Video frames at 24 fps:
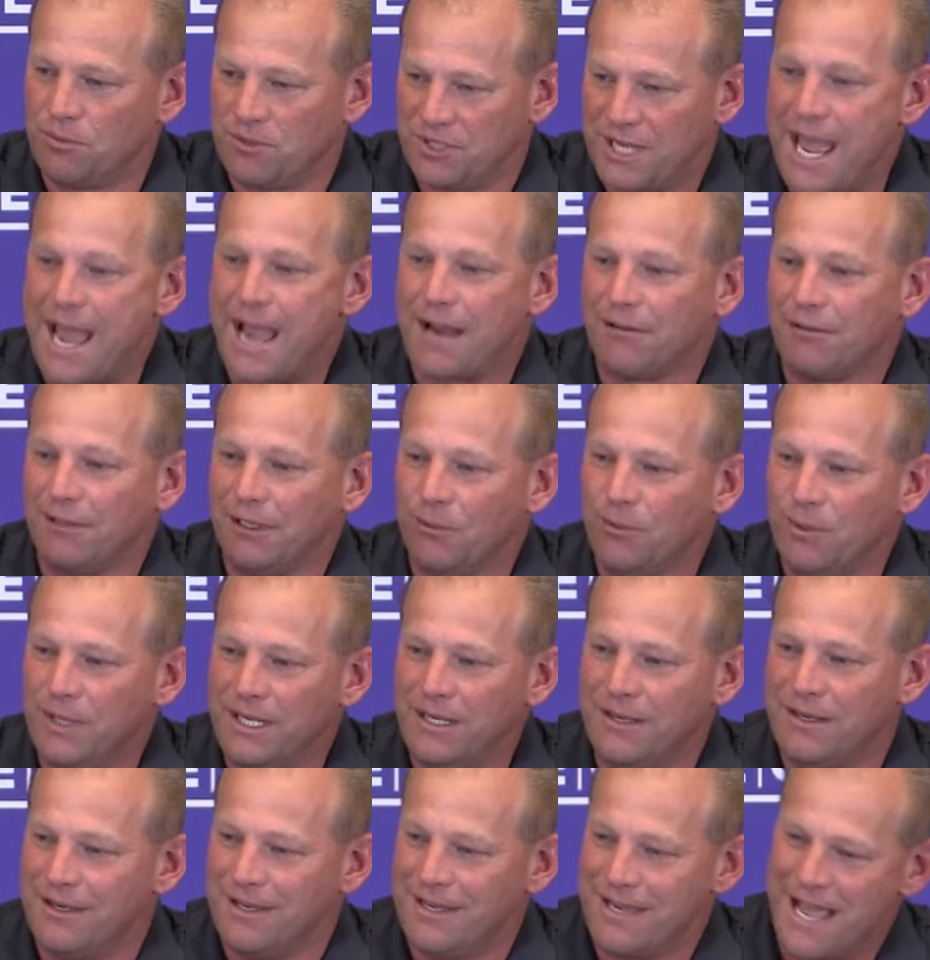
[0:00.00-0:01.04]
tackling.
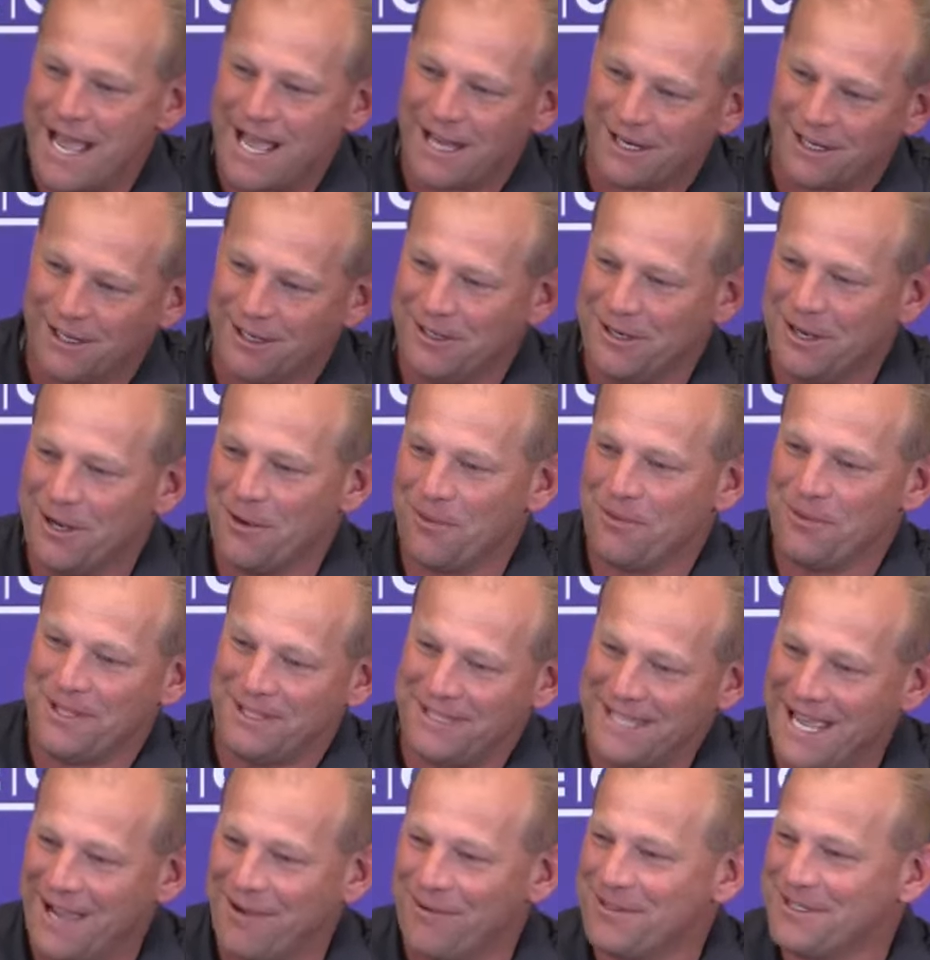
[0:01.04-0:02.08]
We did not condone
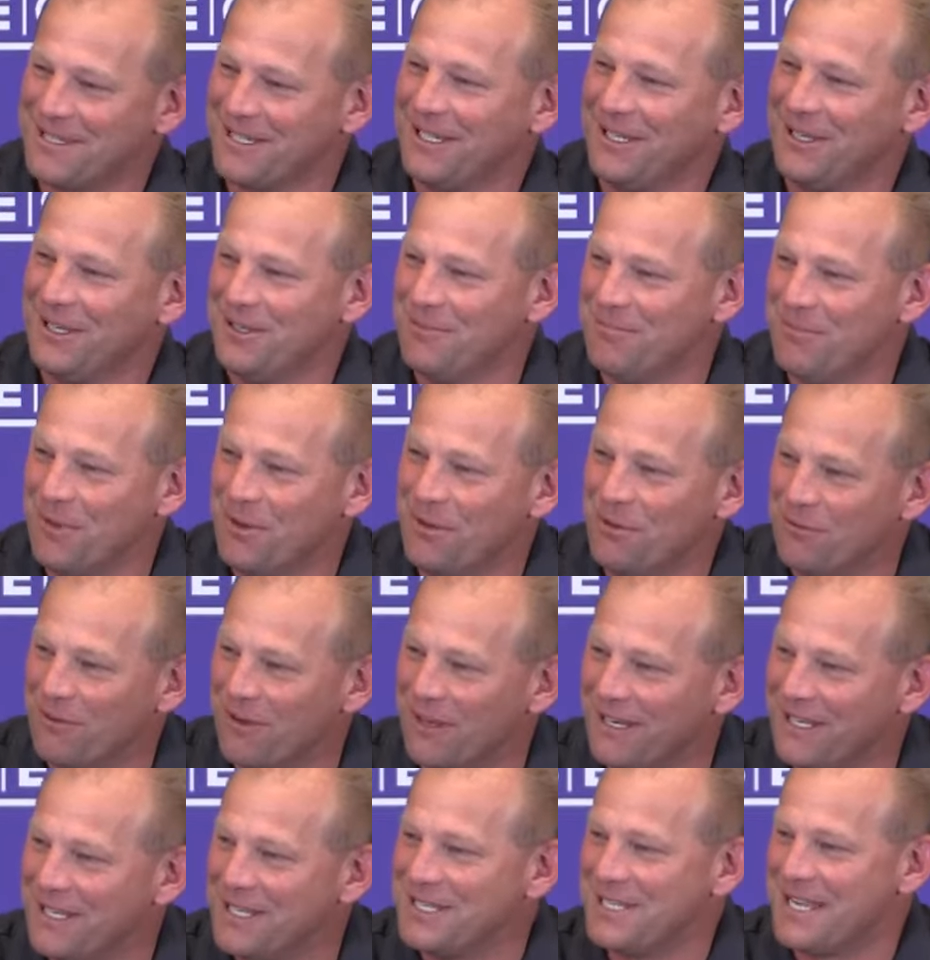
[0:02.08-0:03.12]
that was a good move
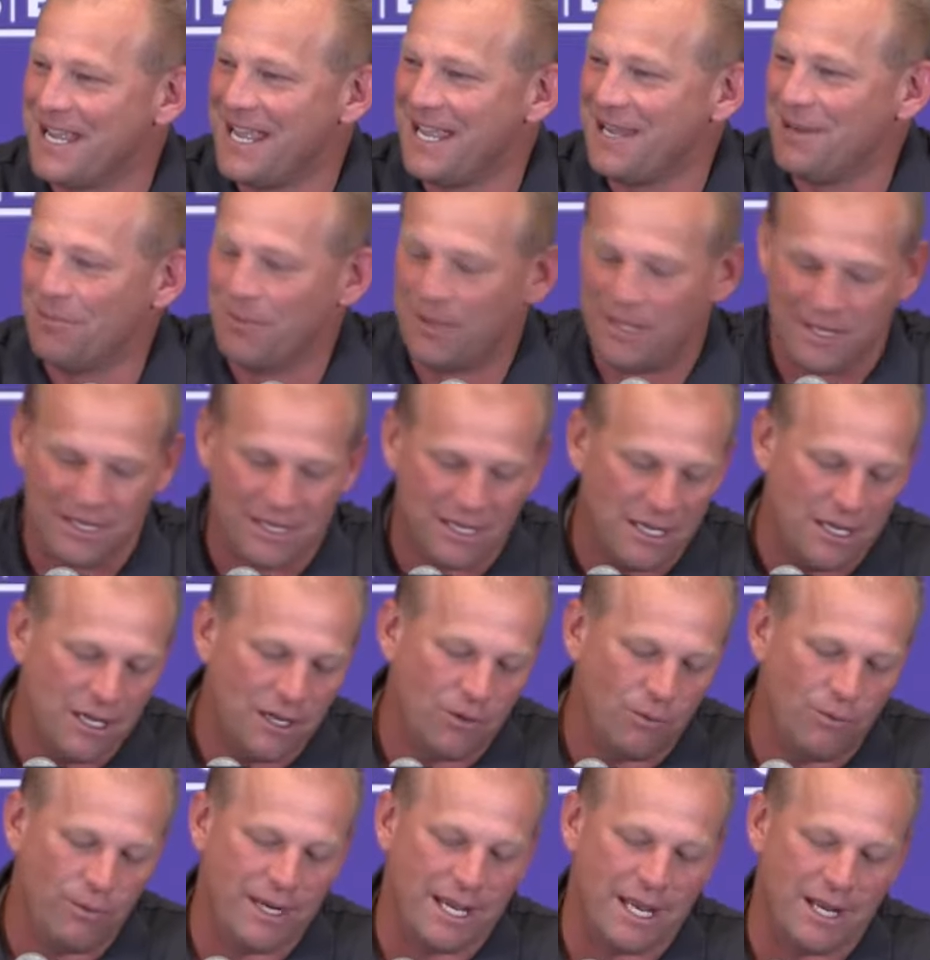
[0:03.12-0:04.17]
on his end, but
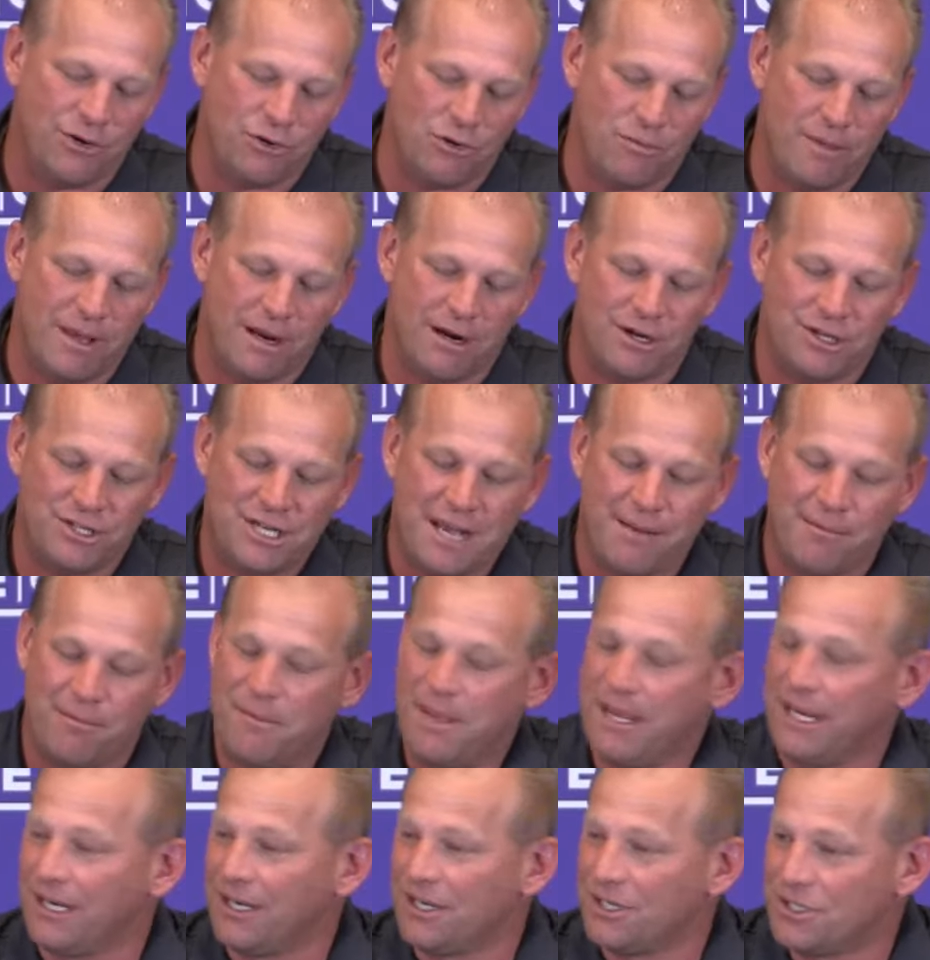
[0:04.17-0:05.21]
we got to do a better job of
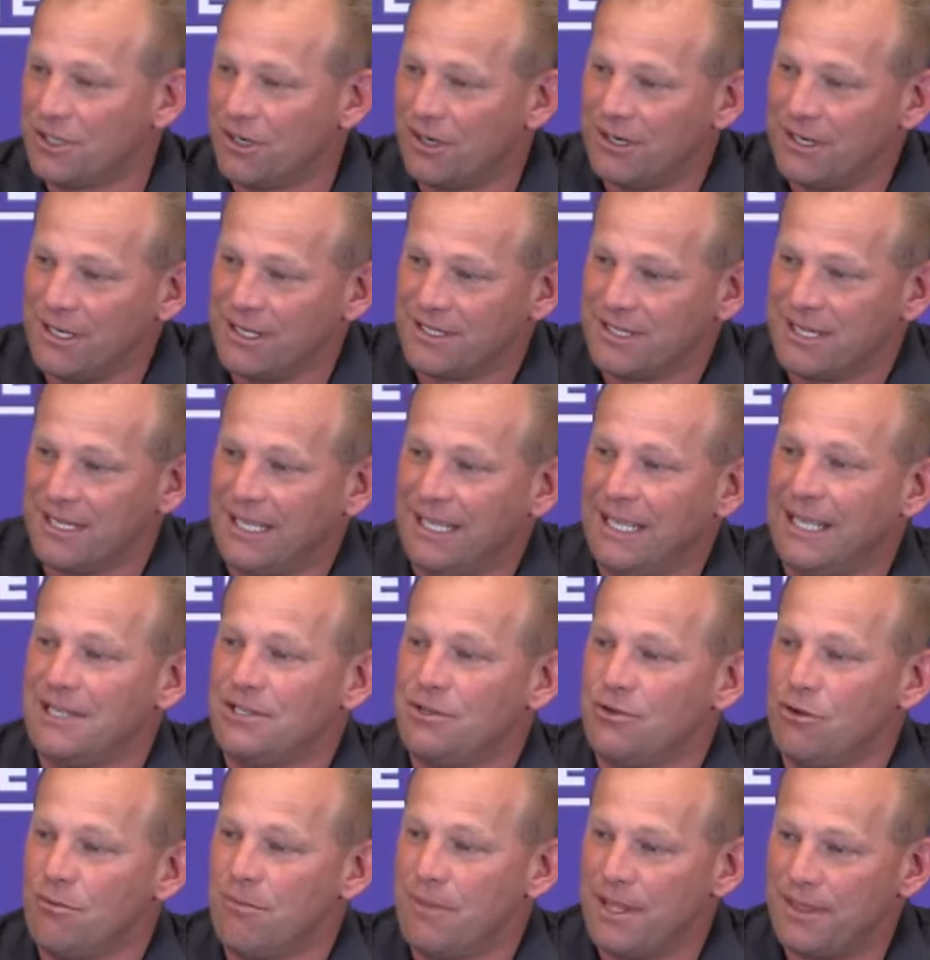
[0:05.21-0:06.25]
making sure it doesn't get
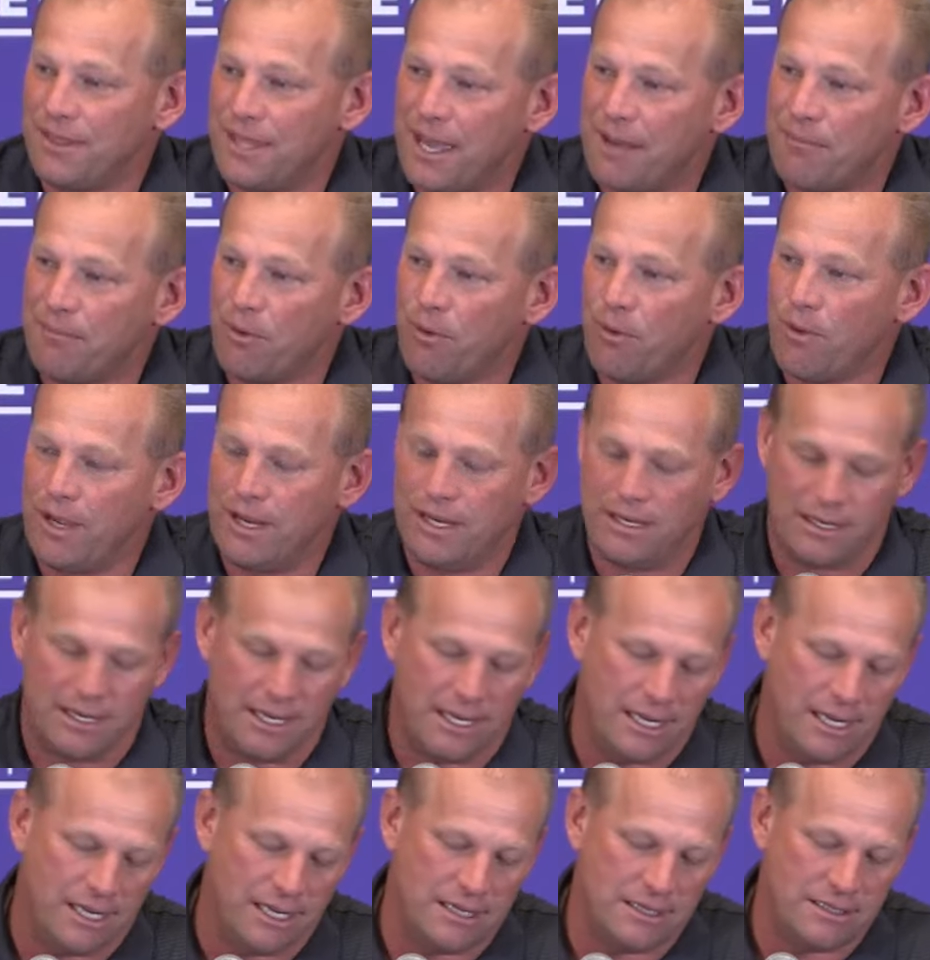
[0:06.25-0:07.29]
to him at that point.
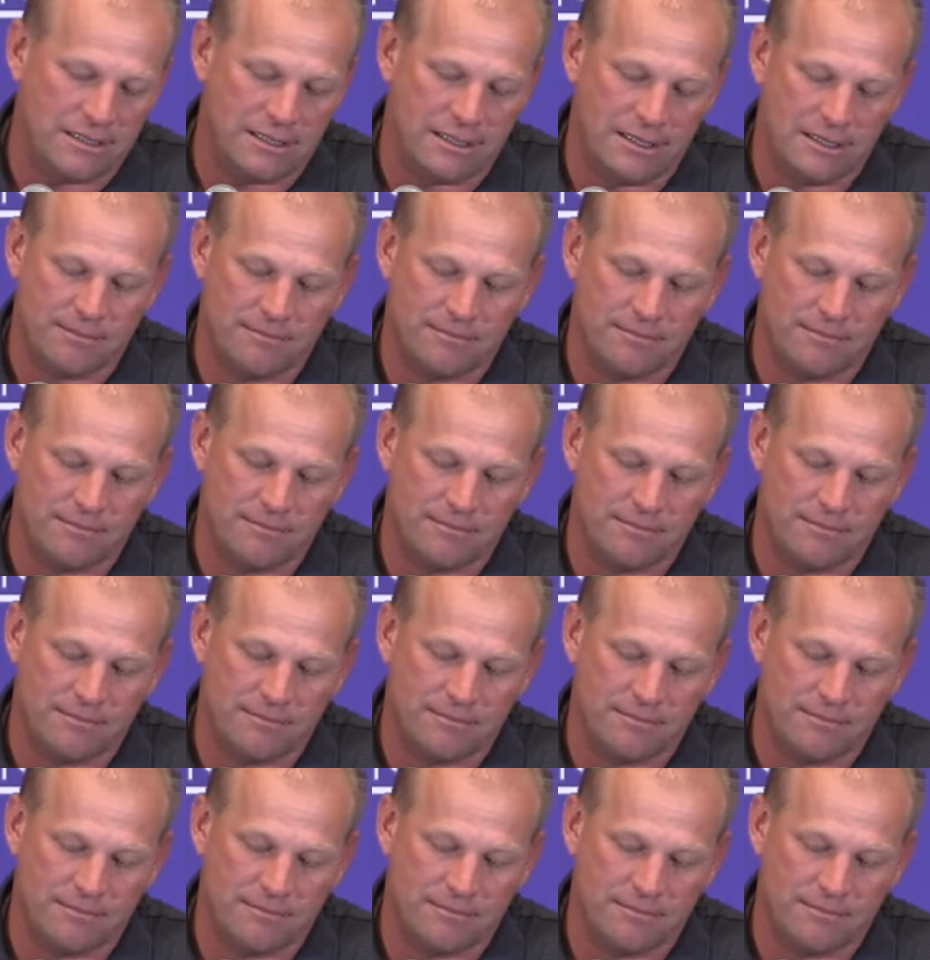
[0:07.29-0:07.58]
And,